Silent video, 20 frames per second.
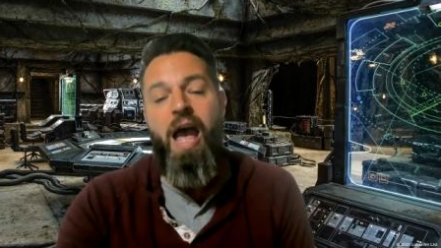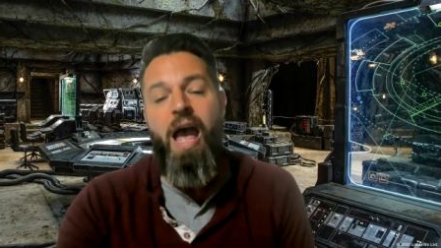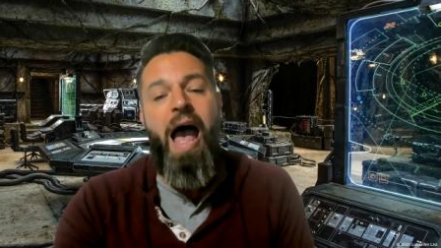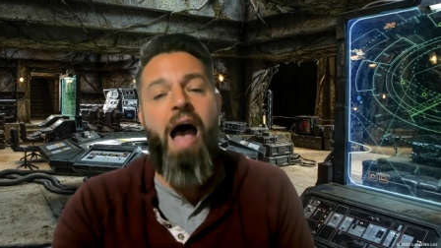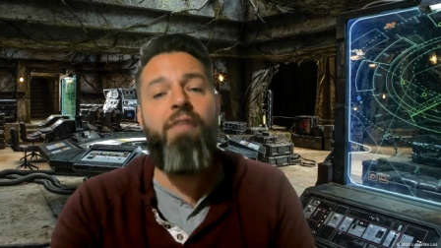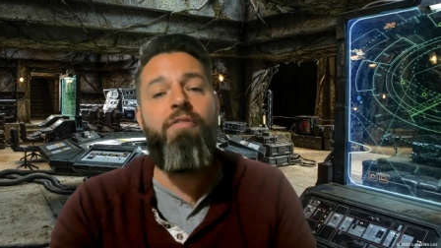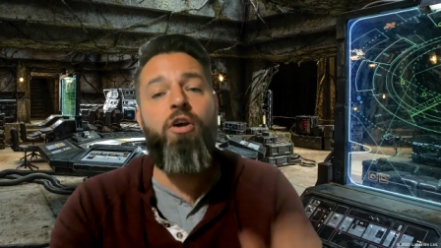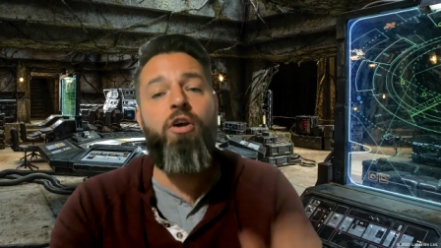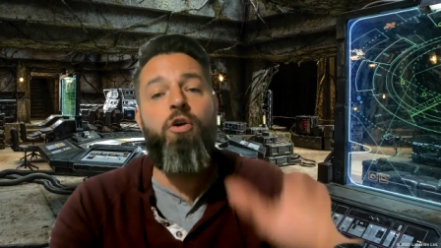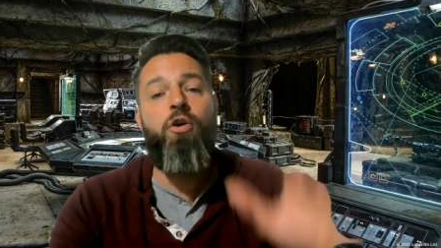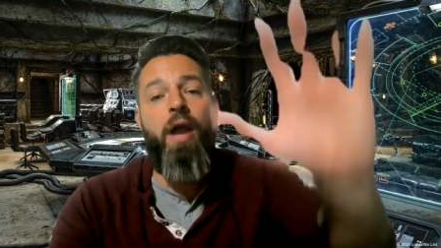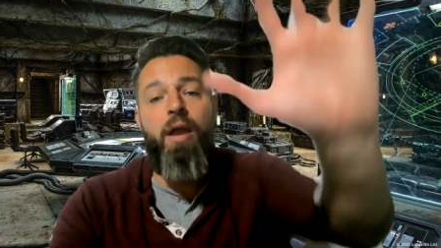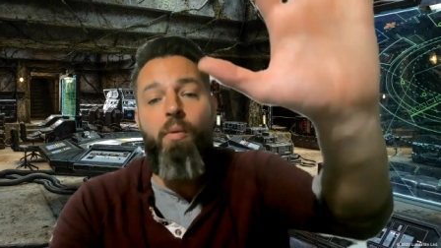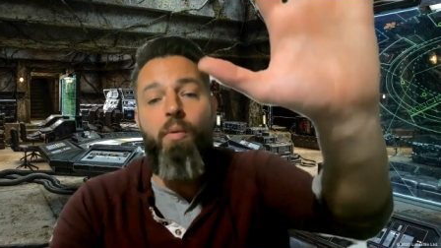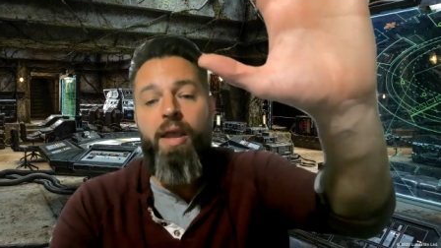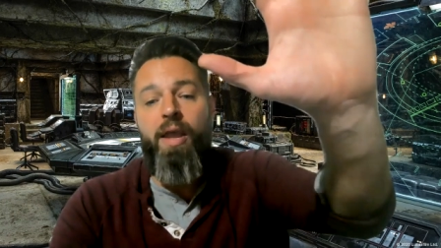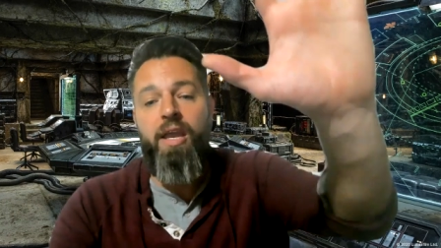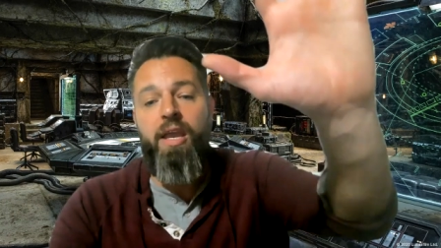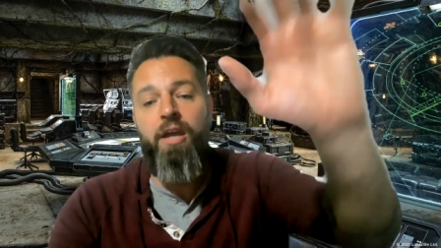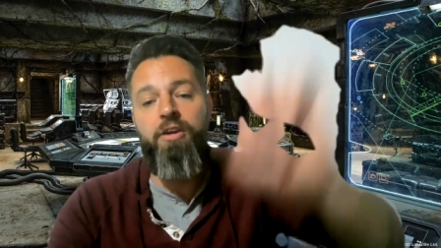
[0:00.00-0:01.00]
Have a great
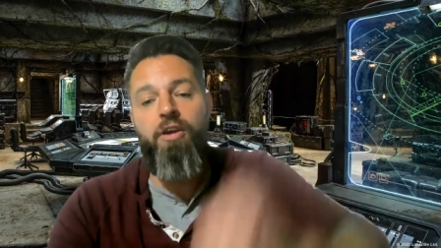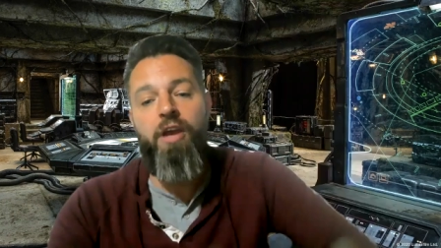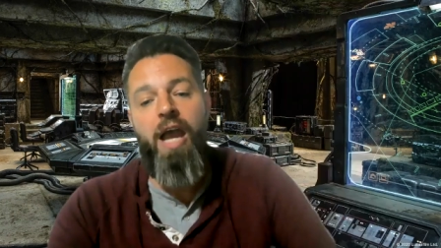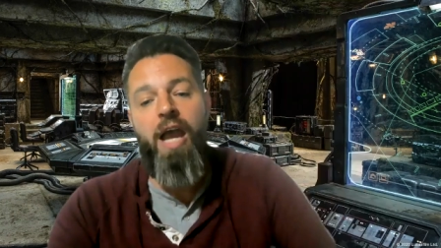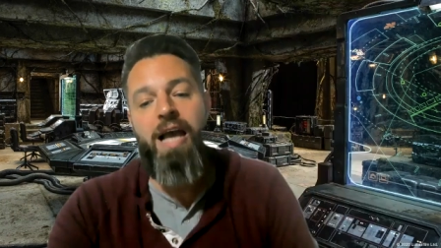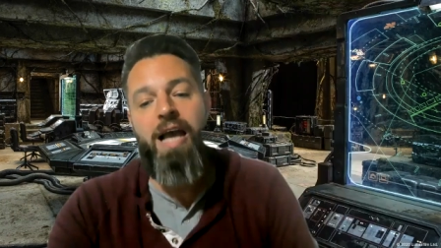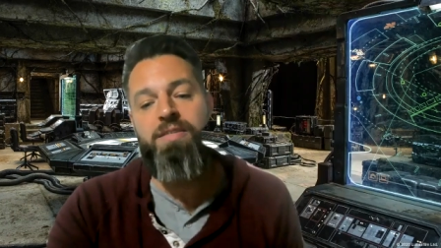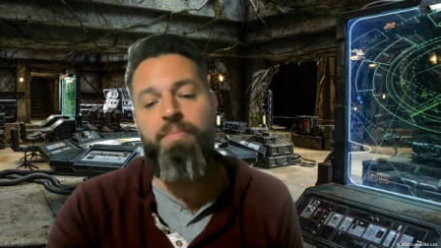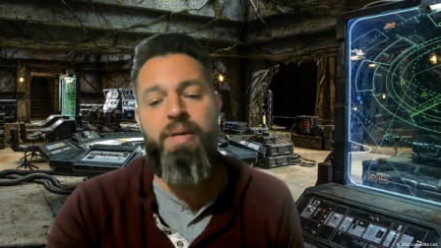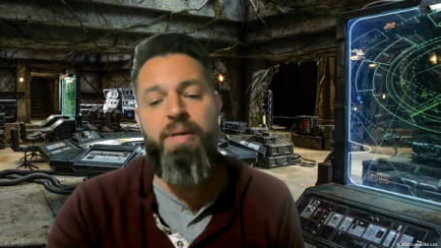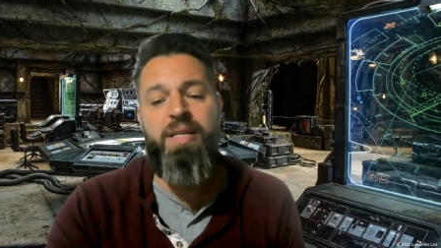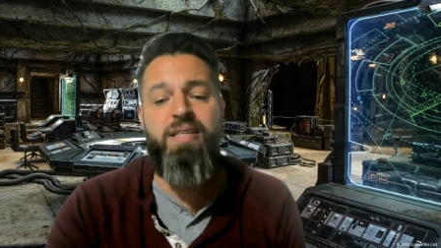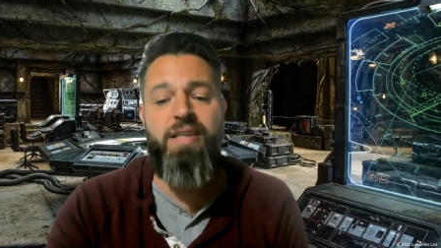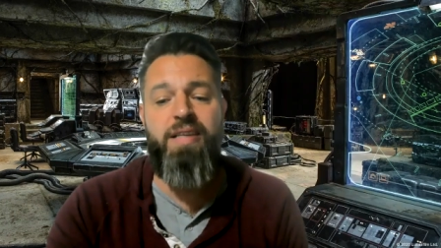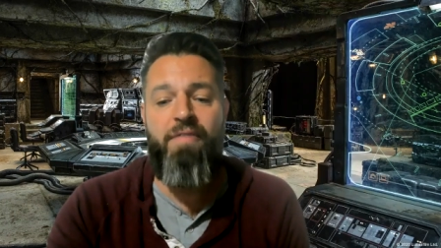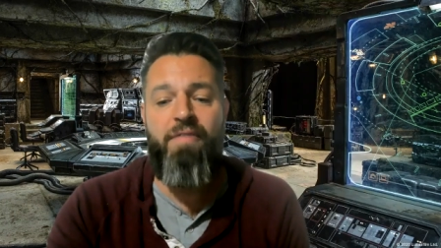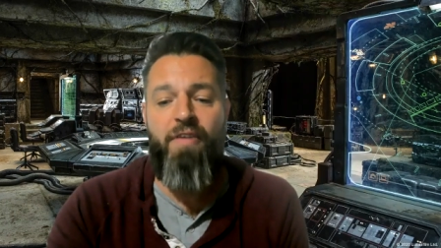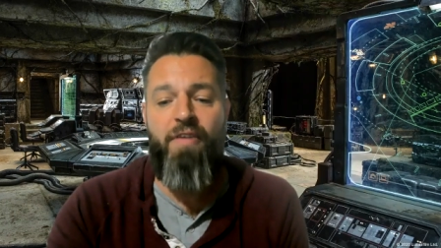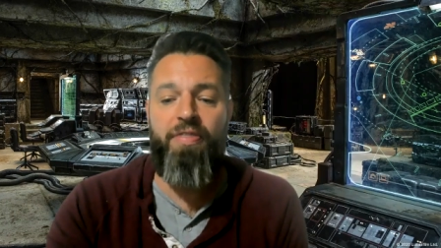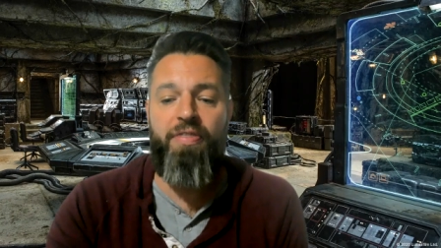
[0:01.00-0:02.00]
weekend, you guys, and be
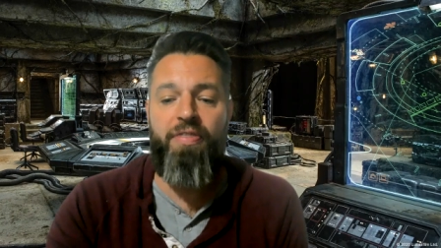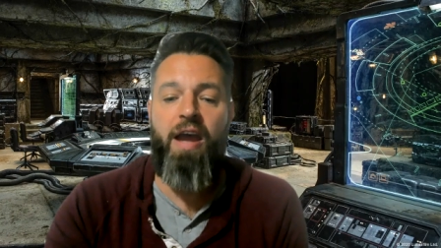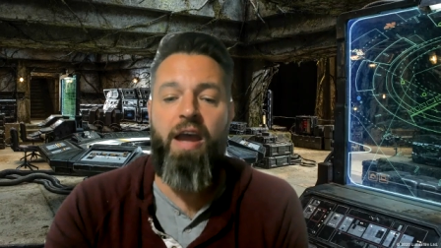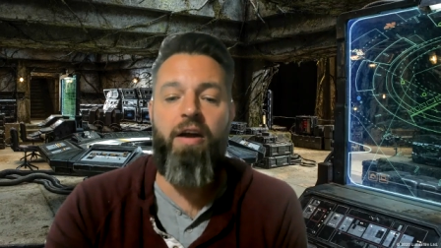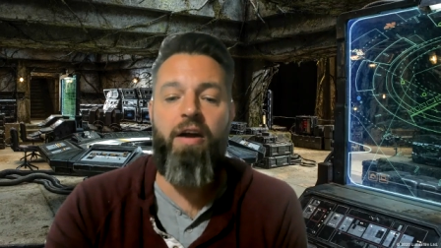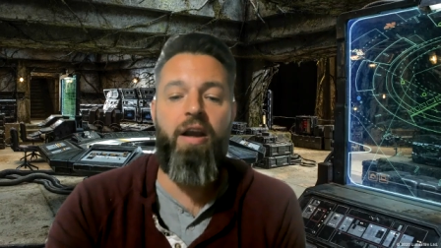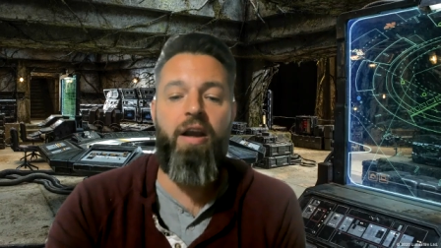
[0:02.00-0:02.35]
safe out there.